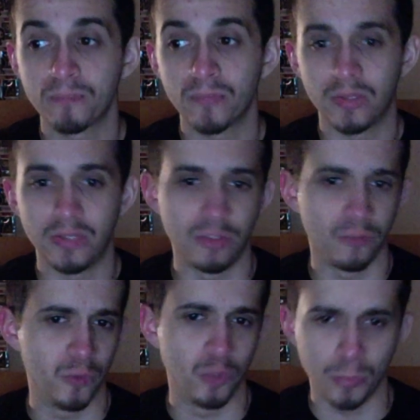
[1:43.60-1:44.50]
Days of
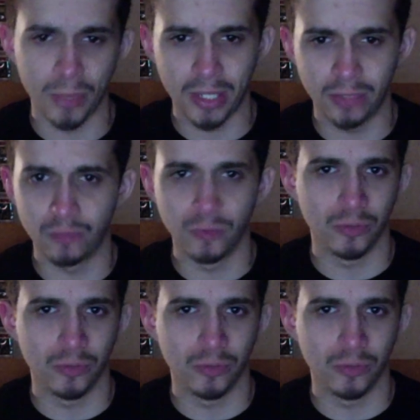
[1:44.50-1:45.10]
Future Past, First